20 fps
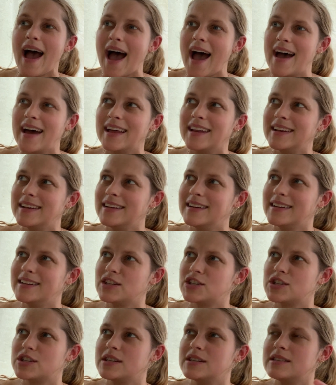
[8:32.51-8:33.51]

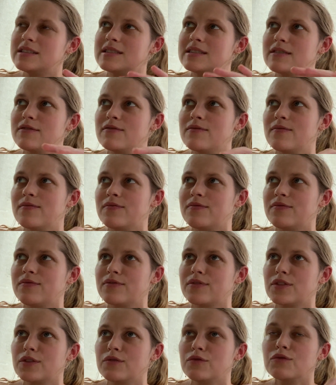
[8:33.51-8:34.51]
and she's
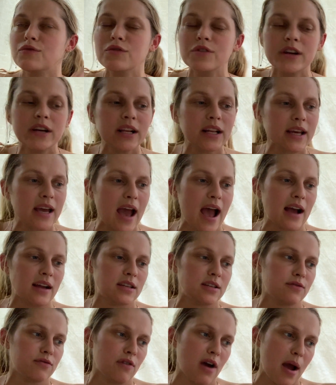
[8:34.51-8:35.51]
really
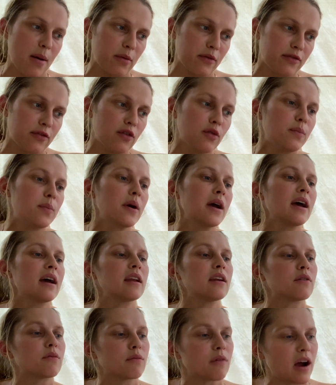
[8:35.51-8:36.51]
active right before
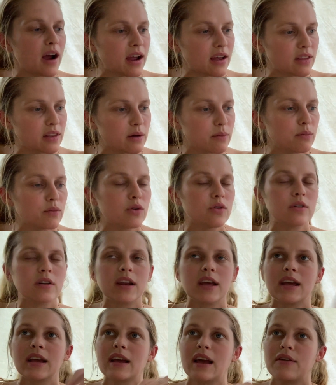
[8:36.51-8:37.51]
bed and right in the
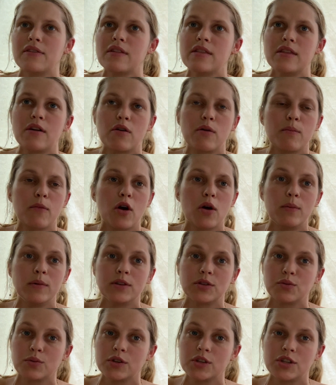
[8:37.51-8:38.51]
morning. And then there are
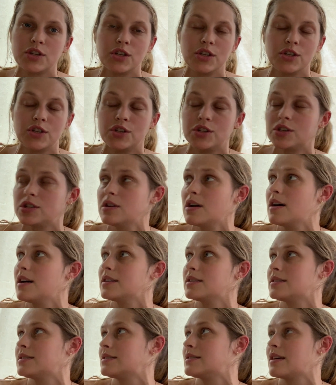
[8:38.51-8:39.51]
moments where she
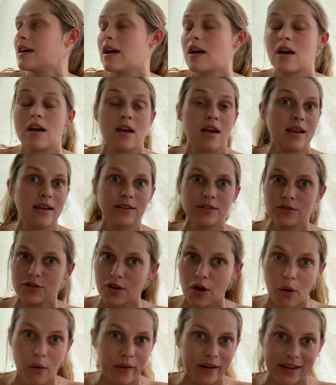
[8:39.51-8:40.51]
just is
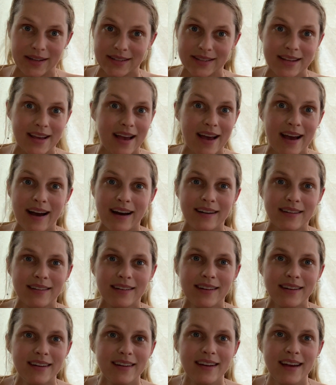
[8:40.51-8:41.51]
going to
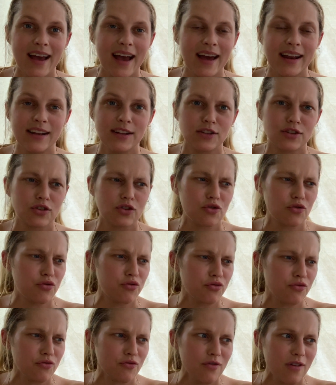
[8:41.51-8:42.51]
town. And it's
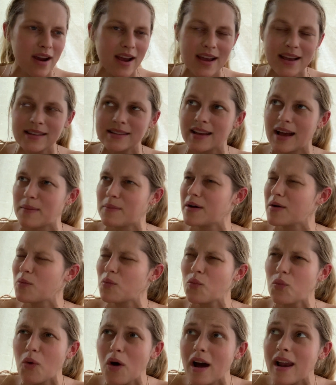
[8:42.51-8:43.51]
crazy. I'm like,
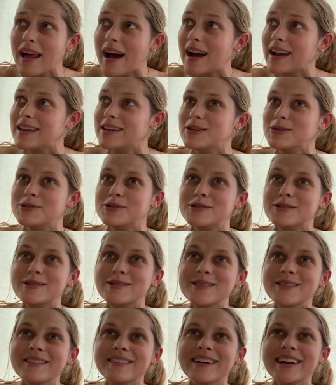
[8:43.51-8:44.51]
what are you
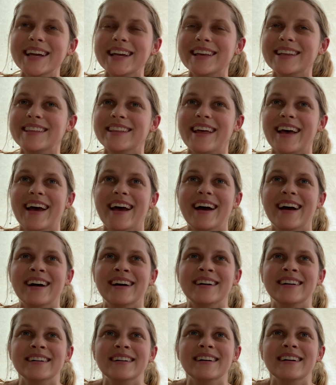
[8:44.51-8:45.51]
doing in there?